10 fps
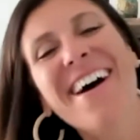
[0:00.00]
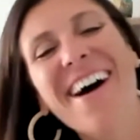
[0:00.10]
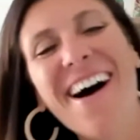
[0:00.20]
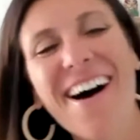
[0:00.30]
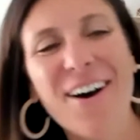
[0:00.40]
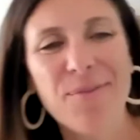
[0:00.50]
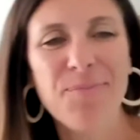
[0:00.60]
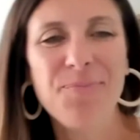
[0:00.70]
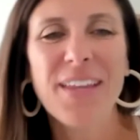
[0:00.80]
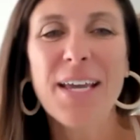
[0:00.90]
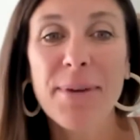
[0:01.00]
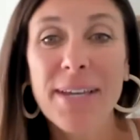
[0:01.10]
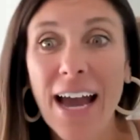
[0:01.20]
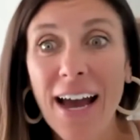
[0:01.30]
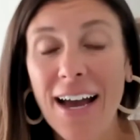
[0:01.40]
But
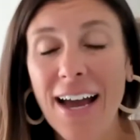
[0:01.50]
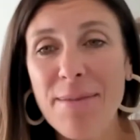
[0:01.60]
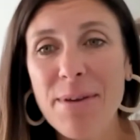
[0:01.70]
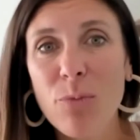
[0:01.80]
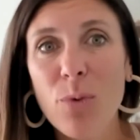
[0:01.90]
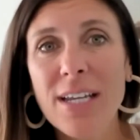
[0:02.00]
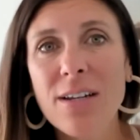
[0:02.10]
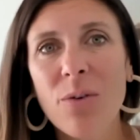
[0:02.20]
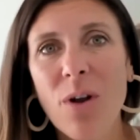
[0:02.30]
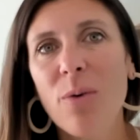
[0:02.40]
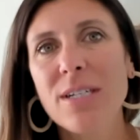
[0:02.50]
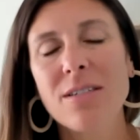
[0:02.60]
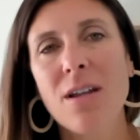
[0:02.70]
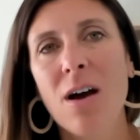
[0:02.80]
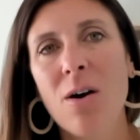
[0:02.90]
yeah, I mean, we don't always
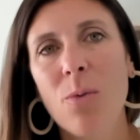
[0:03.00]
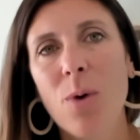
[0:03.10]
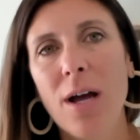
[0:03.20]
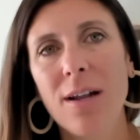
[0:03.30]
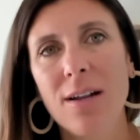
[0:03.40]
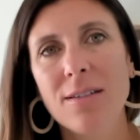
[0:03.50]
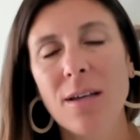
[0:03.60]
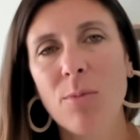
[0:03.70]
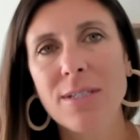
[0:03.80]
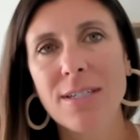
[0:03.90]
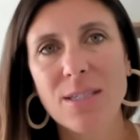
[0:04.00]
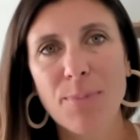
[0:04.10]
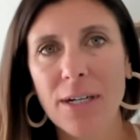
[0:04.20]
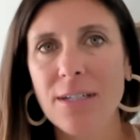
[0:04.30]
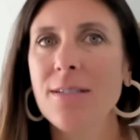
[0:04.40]
know what someone's
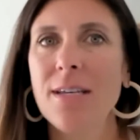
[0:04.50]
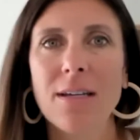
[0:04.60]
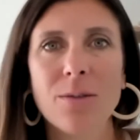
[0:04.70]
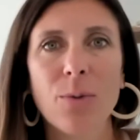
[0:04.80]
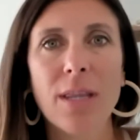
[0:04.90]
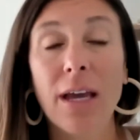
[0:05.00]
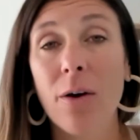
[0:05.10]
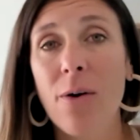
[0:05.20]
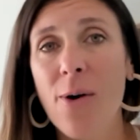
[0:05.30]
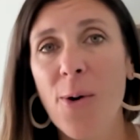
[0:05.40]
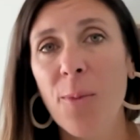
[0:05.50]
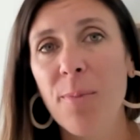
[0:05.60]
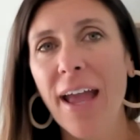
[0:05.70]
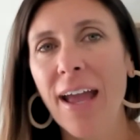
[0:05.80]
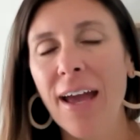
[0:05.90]
experience is when they go home,
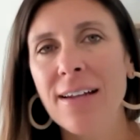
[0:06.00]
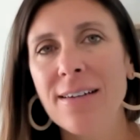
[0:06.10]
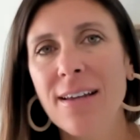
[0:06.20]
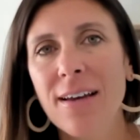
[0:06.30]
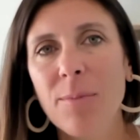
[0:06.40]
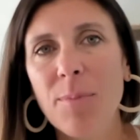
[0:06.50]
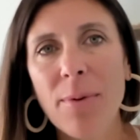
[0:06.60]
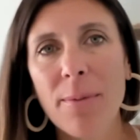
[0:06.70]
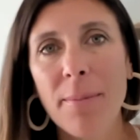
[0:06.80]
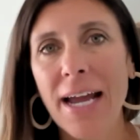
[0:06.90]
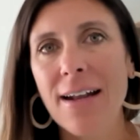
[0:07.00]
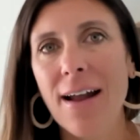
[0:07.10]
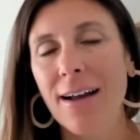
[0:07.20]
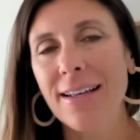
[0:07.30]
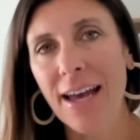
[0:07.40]
and people might
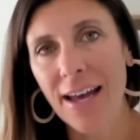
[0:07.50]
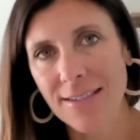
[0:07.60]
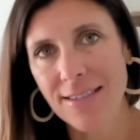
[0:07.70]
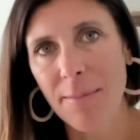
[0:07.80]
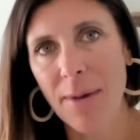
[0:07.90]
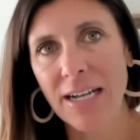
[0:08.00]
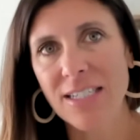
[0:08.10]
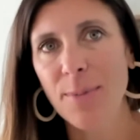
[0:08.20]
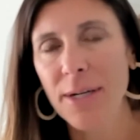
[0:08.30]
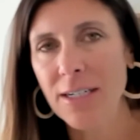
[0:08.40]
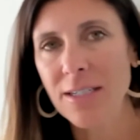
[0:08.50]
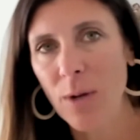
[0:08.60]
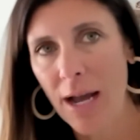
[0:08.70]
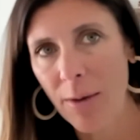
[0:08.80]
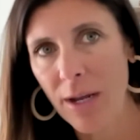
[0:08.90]
not guess that my experience
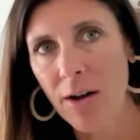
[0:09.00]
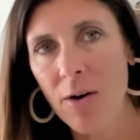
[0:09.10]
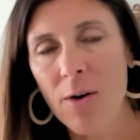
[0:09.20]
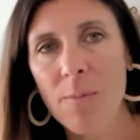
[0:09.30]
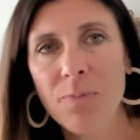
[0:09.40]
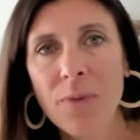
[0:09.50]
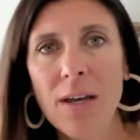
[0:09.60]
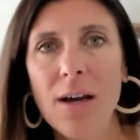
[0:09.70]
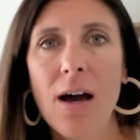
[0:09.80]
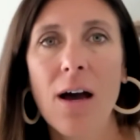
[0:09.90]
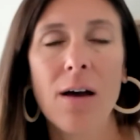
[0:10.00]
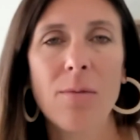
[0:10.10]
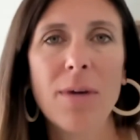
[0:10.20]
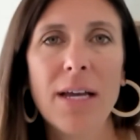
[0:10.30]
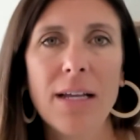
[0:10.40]
when I went home, a
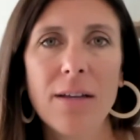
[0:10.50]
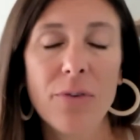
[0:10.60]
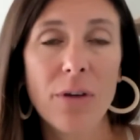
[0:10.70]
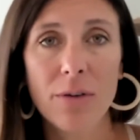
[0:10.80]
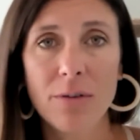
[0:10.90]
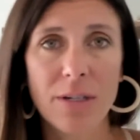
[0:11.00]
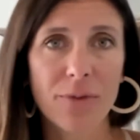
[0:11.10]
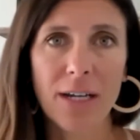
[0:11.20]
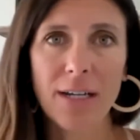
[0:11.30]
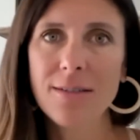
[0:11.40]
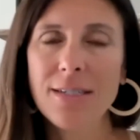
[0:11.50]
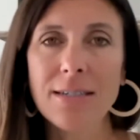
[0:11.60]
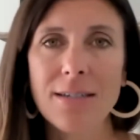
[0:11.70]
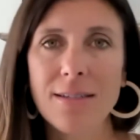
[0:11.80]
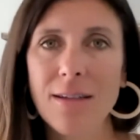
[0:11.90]
few different
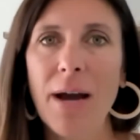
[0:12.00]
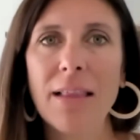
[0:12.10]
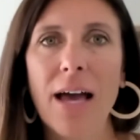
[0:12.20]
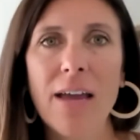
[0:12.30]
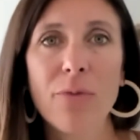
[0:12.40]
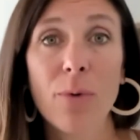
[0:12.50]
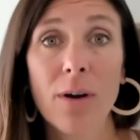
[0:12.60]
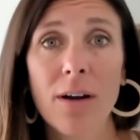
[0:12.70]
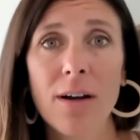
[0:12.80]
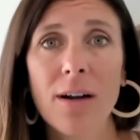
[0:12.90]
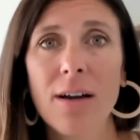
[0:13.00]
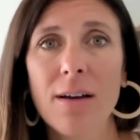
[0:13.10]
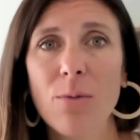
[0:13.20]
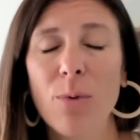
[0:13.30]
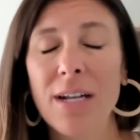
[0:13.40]
seasons in my life were
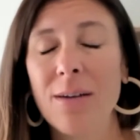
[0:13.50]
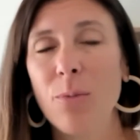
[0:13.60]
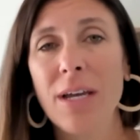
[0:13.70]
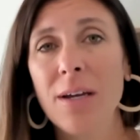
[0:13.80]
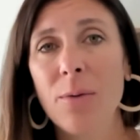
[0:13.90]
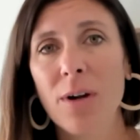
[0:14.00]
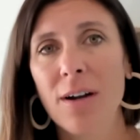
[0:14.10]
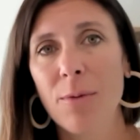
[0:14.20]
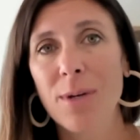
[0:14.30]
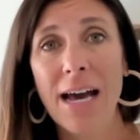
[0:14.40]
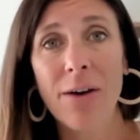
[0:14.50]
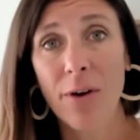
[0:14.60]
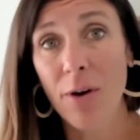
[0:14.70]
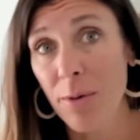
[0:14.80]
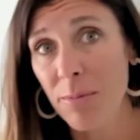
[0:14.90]
when we were without a
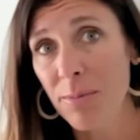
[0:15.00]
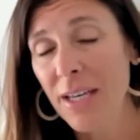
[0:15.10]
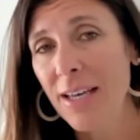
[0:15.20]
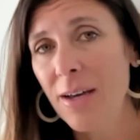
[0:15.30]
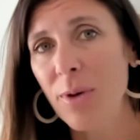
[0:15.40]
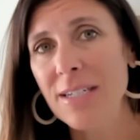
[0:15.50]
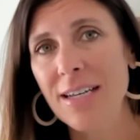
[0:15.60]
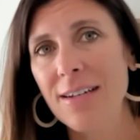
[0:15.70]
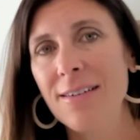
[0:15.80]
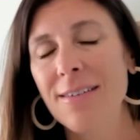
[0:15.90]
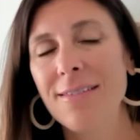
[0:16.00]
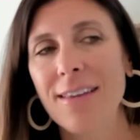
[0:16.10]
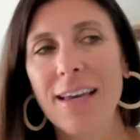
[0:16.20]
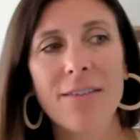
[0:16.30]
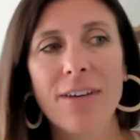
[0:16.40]
home. We didn't
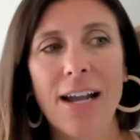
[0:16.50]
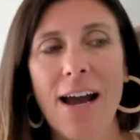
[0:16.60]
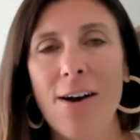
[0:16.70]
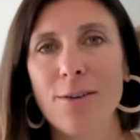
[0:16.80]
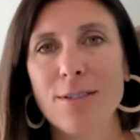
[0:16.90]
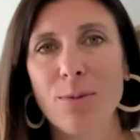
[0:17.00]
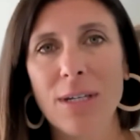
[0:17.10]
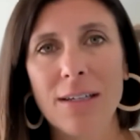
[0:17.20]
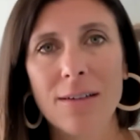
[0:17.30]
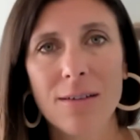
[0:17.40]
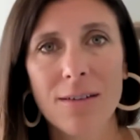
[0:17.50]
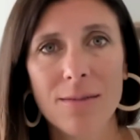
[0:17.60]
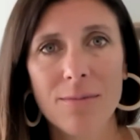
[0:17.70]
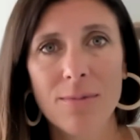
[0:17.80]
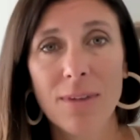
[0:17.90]
live in a house. We
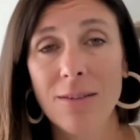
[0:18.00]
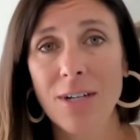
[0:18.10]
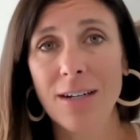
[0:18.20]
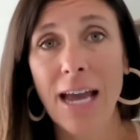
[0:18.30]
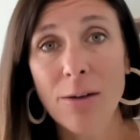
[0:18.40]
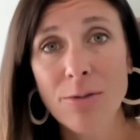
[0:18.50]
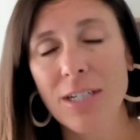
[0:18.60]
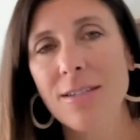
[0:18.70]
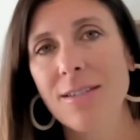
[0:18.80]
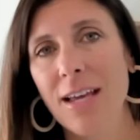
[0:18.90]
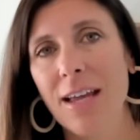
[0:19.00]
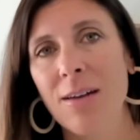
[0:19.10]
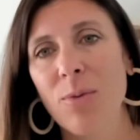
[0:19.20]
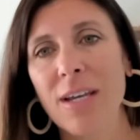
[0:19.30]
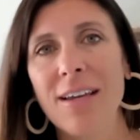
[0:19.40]
lived on couches,
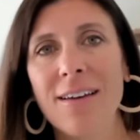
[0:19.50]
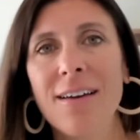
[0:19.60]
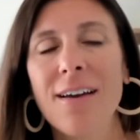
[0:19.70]
and we